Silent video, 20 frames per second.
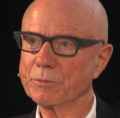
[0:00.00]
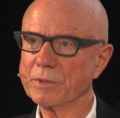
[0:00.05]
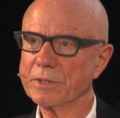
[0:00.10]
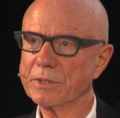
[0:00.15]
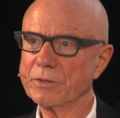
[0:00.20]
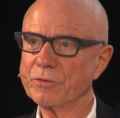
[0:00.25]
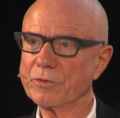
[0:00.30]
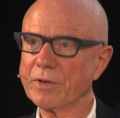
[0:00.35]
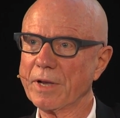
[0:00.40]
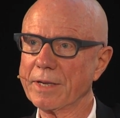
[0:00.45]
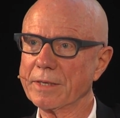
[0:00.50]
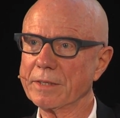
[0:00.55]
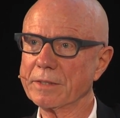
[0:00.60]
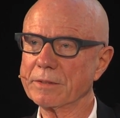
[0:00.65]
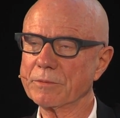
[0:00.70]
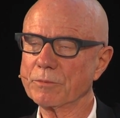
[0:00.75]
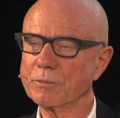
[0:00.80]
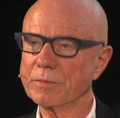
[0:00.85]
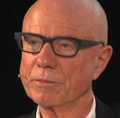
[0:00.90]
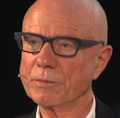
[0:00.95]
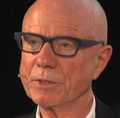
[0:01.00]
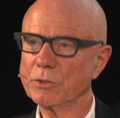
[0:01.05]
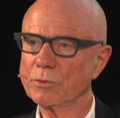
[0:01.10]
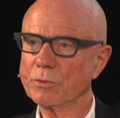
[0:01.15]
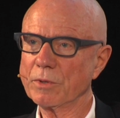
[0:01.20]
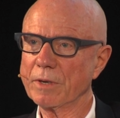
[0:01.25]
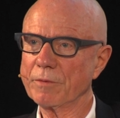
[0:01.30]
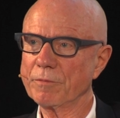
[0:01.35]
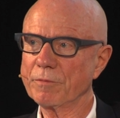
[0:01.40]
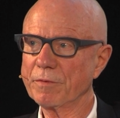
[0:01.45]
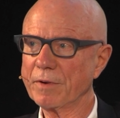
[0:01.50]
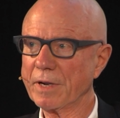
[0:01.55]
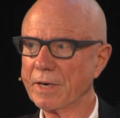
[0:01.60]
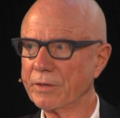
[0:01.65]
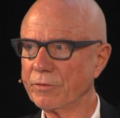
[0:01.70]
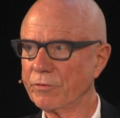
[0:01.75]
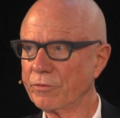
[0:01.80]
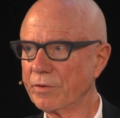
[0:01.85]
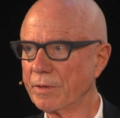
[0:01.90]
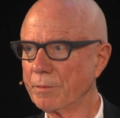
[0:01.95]
we decided we do a
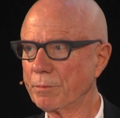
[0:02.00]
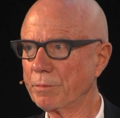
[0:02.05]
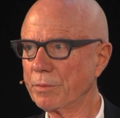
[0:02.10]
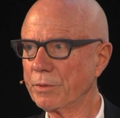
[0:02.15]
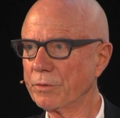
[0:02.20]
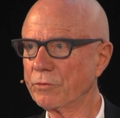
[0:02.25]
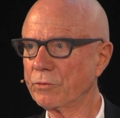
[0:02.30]
very simple